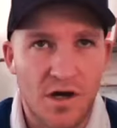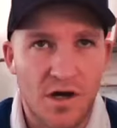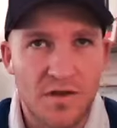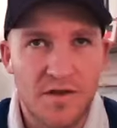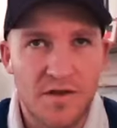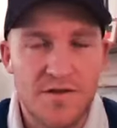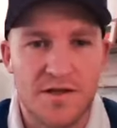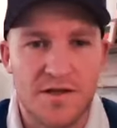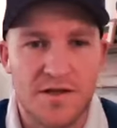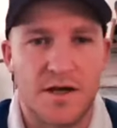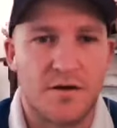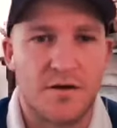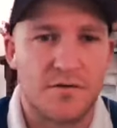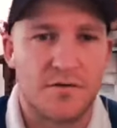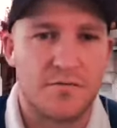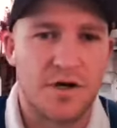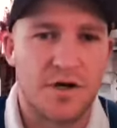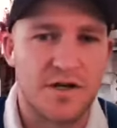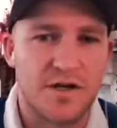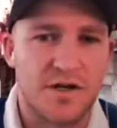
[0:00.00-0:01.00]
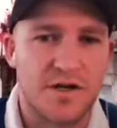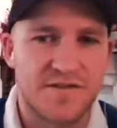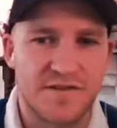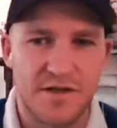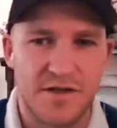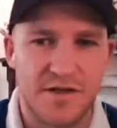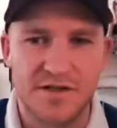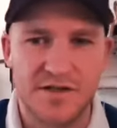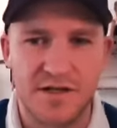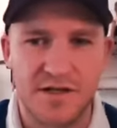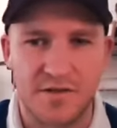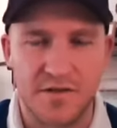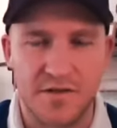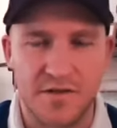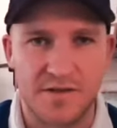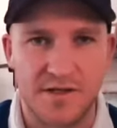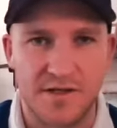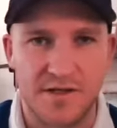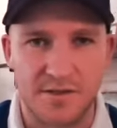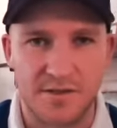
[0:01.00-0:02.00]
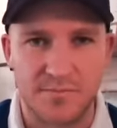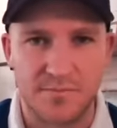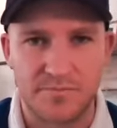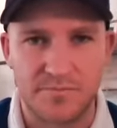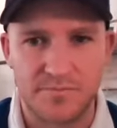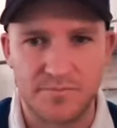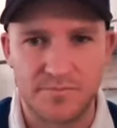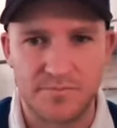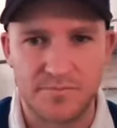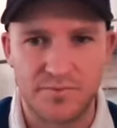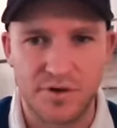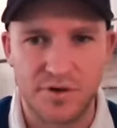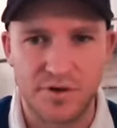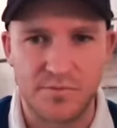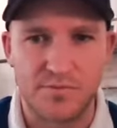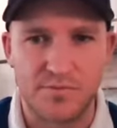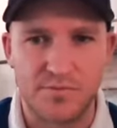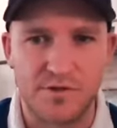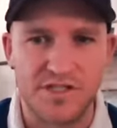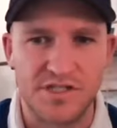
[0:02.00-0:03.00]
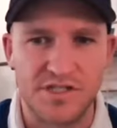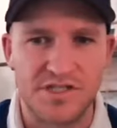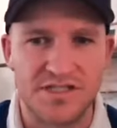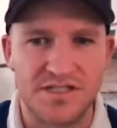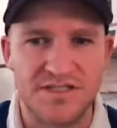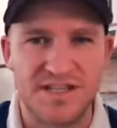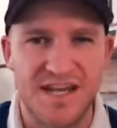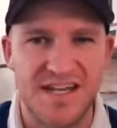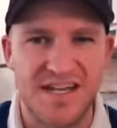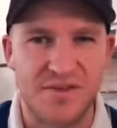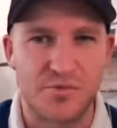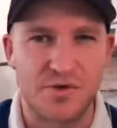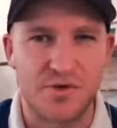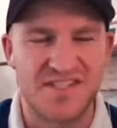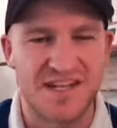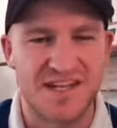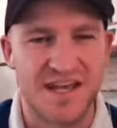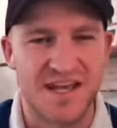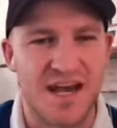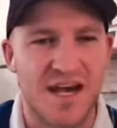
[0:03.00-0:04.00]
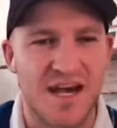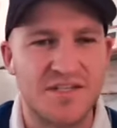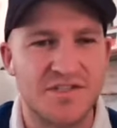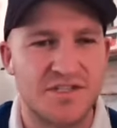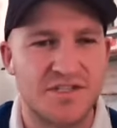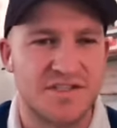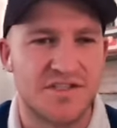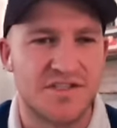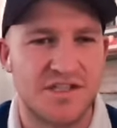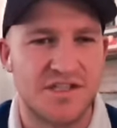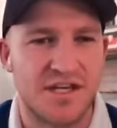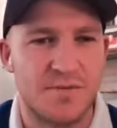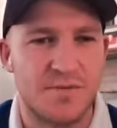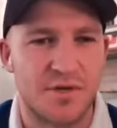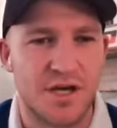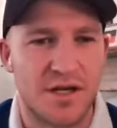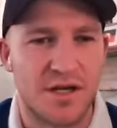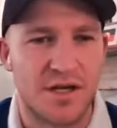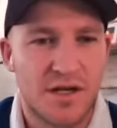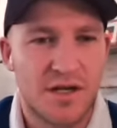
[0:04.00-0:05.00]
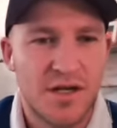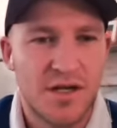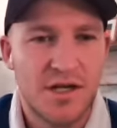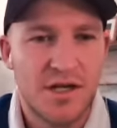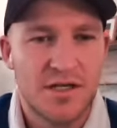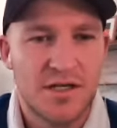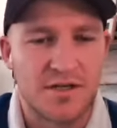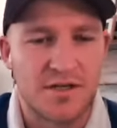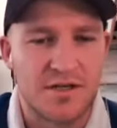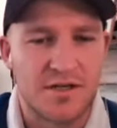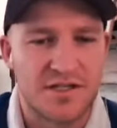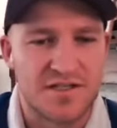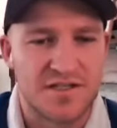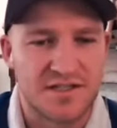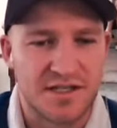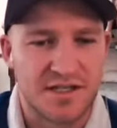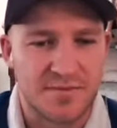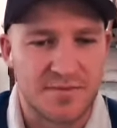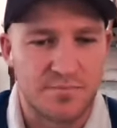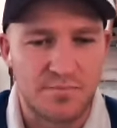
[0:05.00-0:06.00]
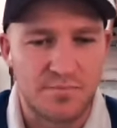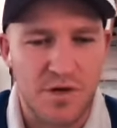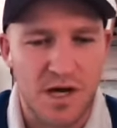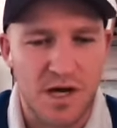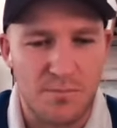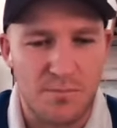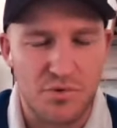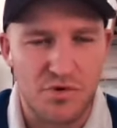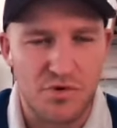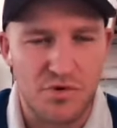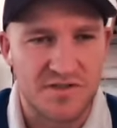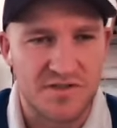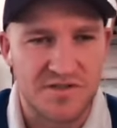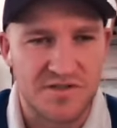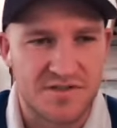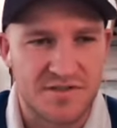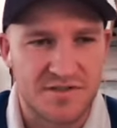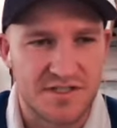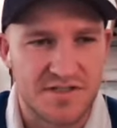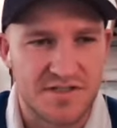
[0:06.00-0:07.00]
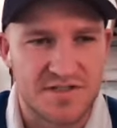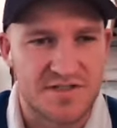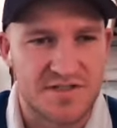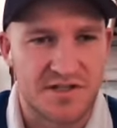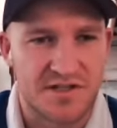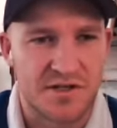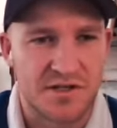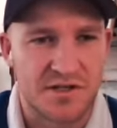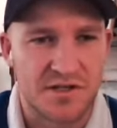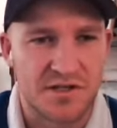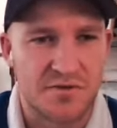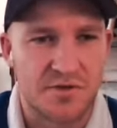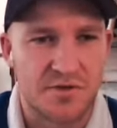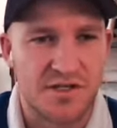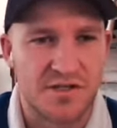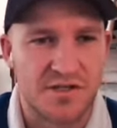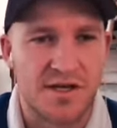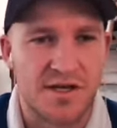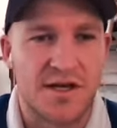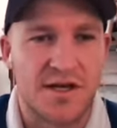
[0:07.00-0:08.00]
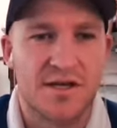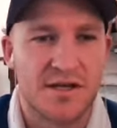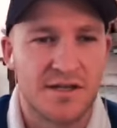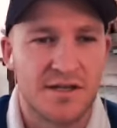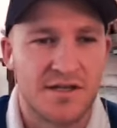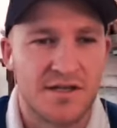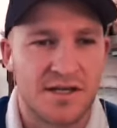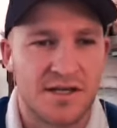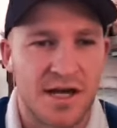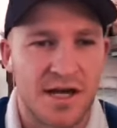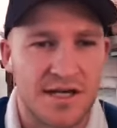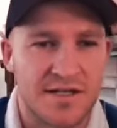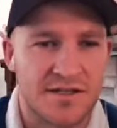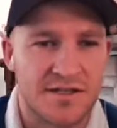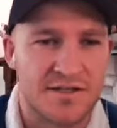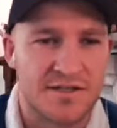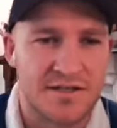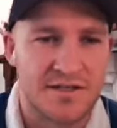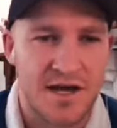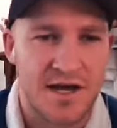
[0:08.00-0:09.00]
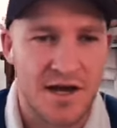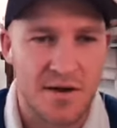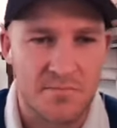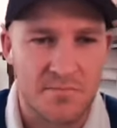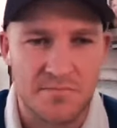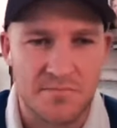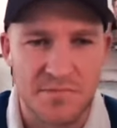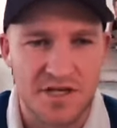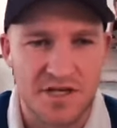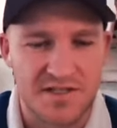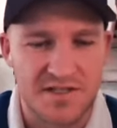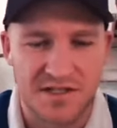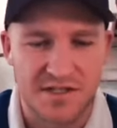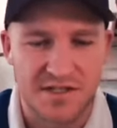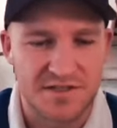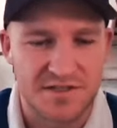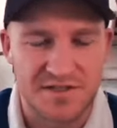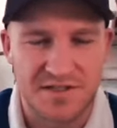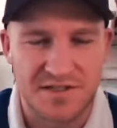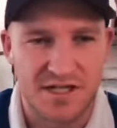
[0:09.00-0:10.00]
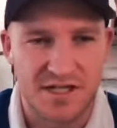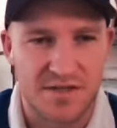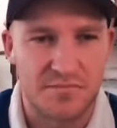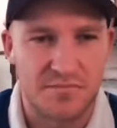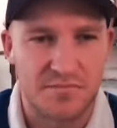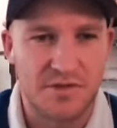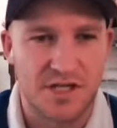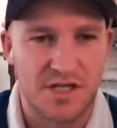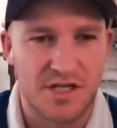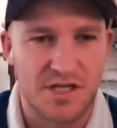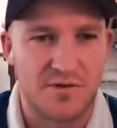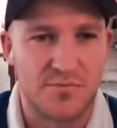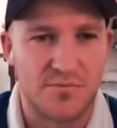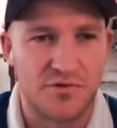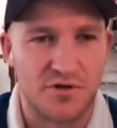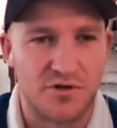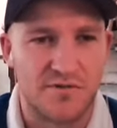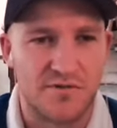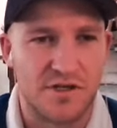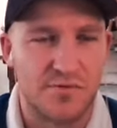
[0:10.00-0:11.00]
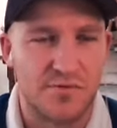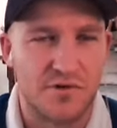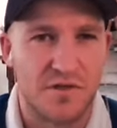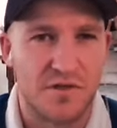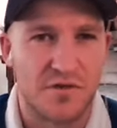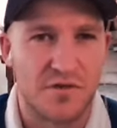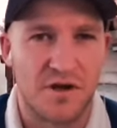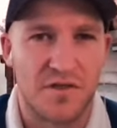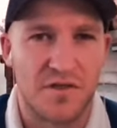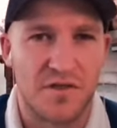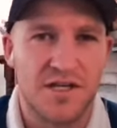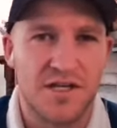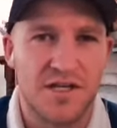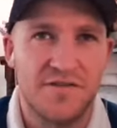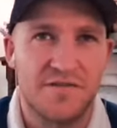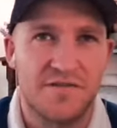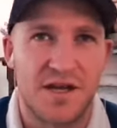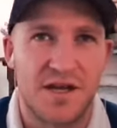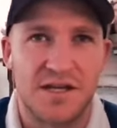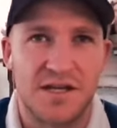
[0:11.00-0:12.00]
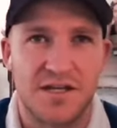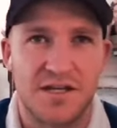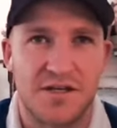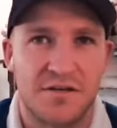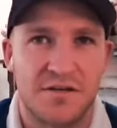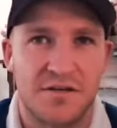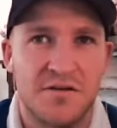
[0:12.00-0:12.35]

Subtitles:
think they'll. I don't think they could probably take the West out just yet. But yeah, like you said, he's a stone cold killer, and then Ayton, he's going to just keep improving. You would have thought. I think if they can